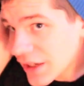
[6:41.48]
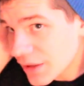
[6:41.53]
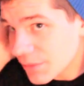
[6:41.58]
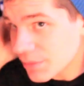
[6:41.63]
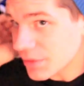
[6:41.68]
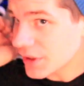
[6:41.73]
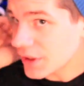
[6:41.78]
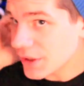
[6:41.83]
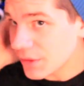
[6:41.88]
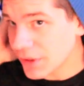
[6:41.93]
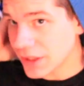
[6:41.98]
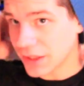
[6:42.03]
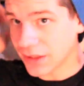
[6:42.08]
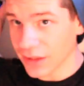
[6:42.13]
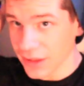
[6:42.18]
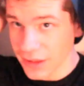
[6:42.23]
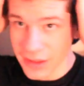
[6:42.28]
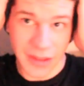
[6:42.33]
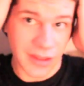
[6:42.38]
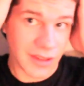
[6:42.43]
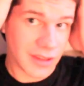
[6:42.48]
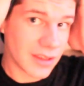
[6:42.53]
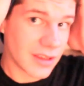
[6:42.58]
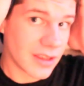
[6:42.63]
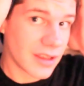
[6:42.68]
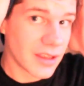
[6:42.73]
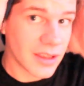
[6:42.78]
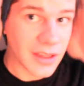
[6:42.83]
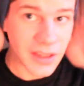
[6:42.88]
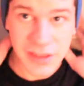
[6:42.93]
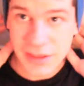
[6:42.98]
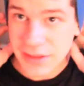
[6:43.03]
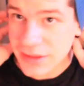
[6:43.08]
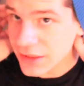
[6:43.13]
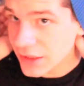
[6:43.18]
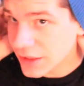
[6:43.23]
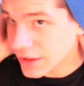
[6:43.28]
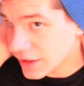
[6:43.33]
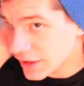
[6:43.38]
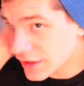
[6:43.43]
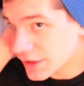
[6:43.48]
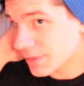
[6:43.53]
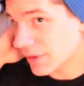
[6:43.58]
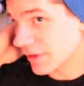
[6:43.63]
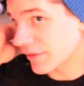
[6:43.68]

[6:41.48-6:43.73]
out pretty well, considering it's